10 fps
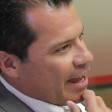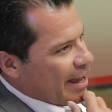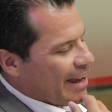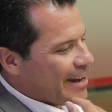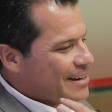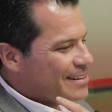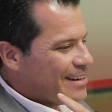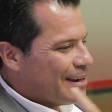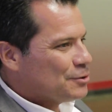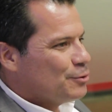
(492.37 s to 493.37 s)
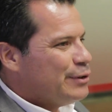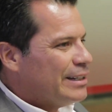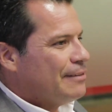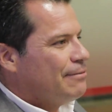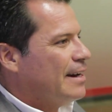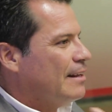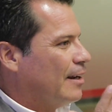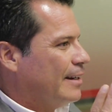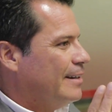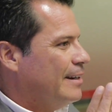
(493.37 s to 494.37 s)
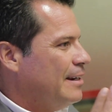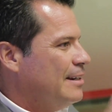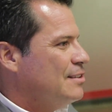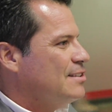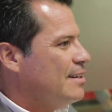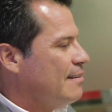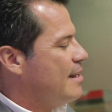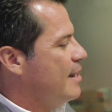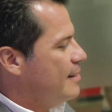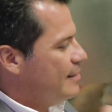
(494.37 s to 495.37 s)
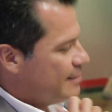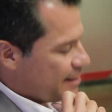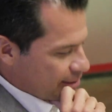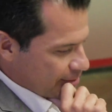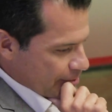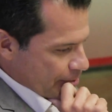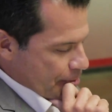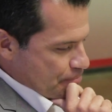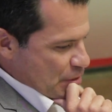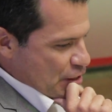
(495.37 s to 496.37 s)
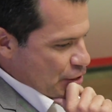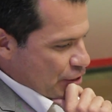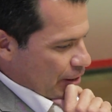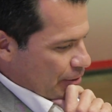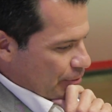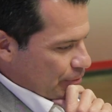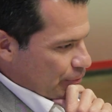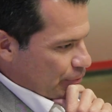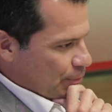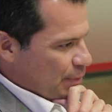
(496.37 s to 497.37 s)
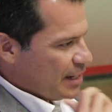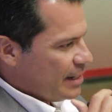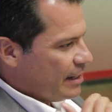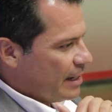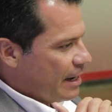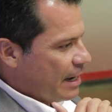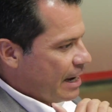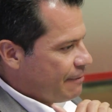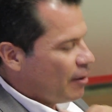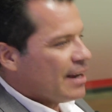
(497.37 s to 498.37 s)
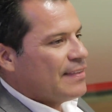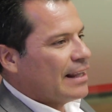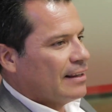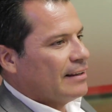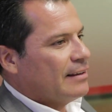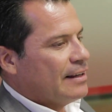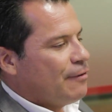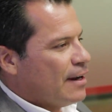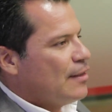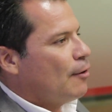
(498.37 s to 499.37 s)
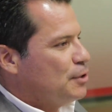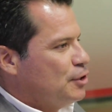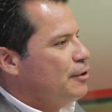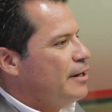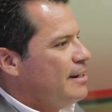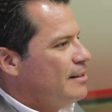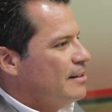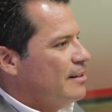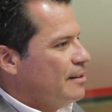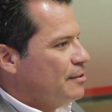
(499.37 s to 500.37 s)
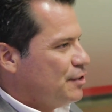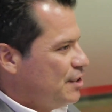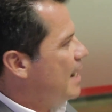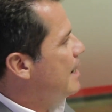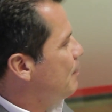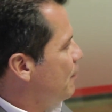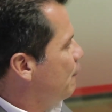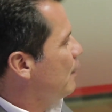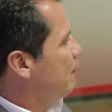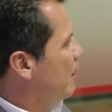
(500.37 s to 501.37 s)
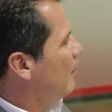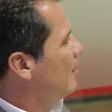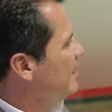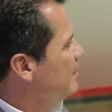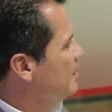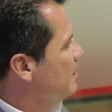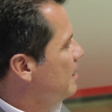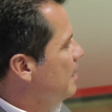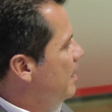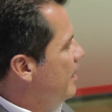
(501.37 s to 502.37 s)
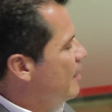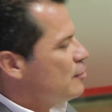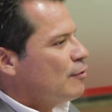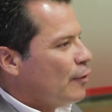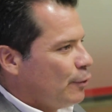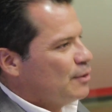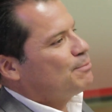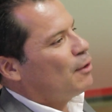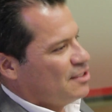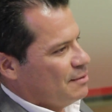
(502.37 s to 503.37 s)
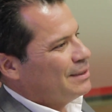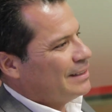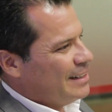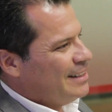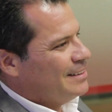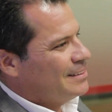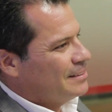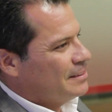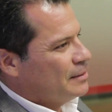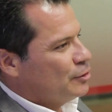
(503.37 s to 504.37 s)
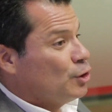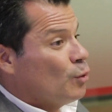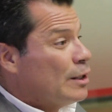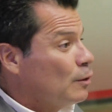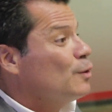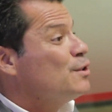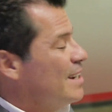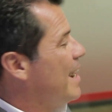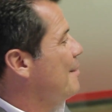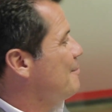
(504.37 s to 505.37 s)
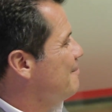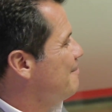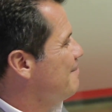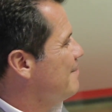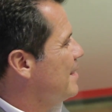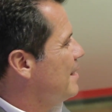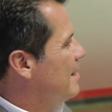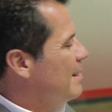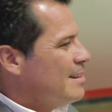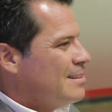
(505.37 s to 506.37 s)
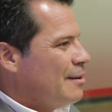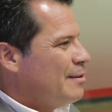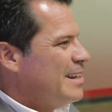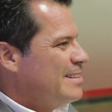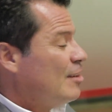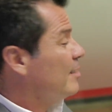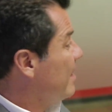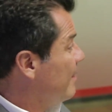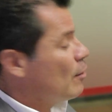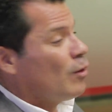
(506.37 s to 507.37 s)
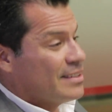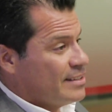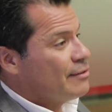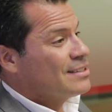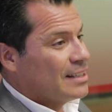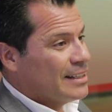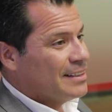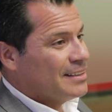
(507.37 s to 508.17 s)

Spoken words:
And it was really funny, he just said at the end, he said, for me, if I get that opportunity to stand up at the free throw line, he goes, I've got the responsibility to win or lose a game. So he said, I take that quite seriously.